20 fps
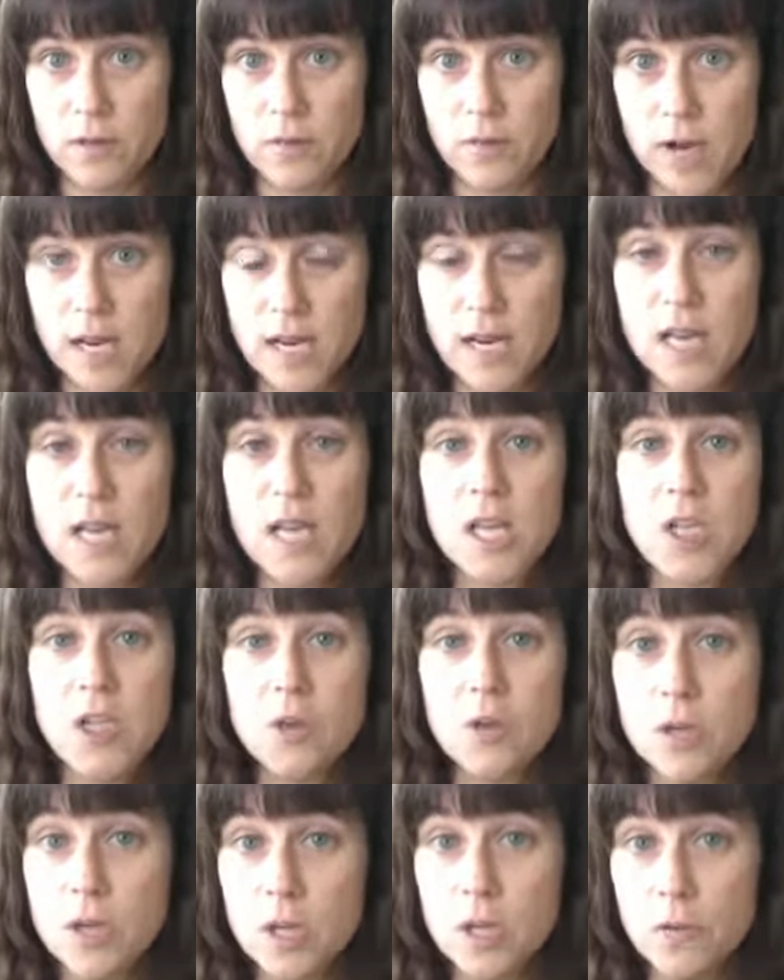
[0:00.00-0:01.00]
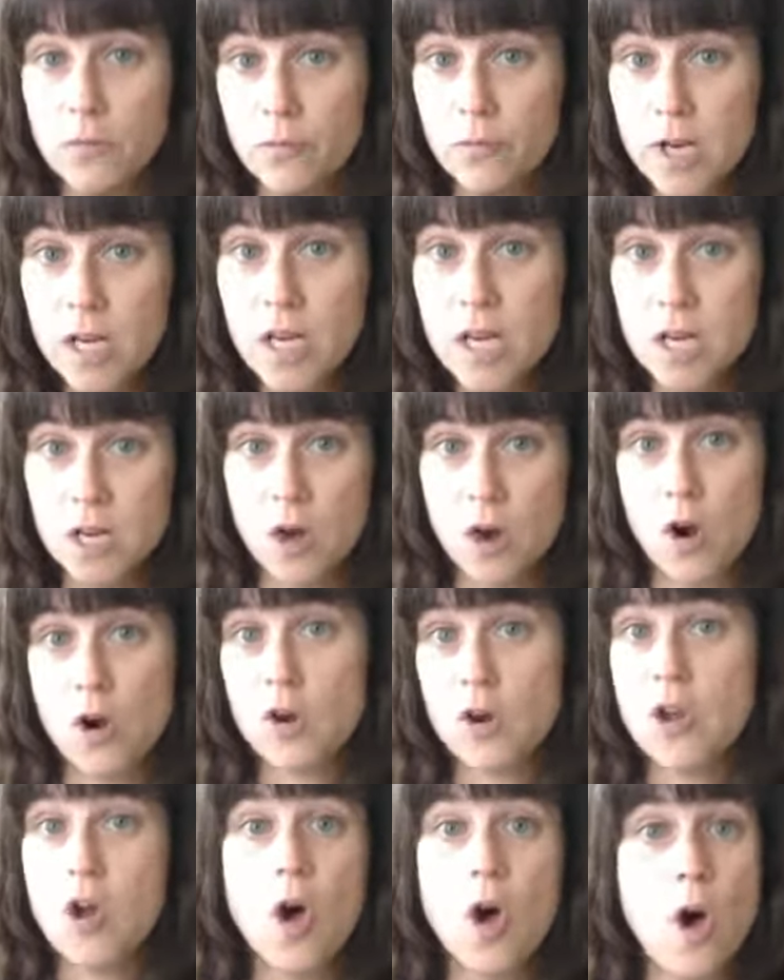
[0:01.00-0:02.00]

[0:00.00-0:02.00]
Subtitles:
right? You can read an article